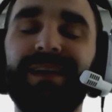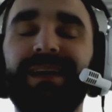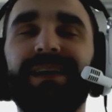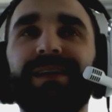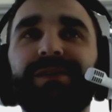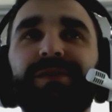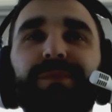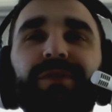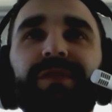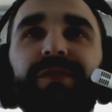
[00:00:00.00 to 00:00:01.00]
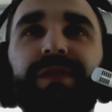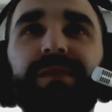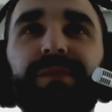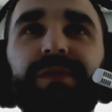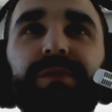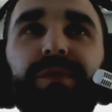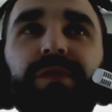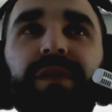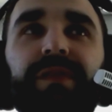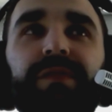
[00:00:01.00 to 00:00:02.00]
monolith to
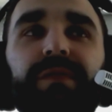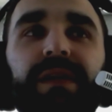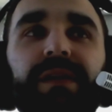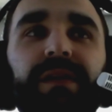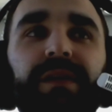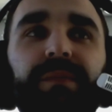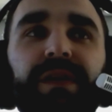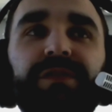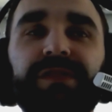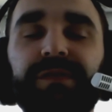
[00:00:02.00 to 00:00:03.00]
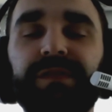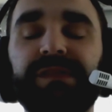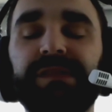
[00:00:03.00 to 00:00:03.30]
a microservice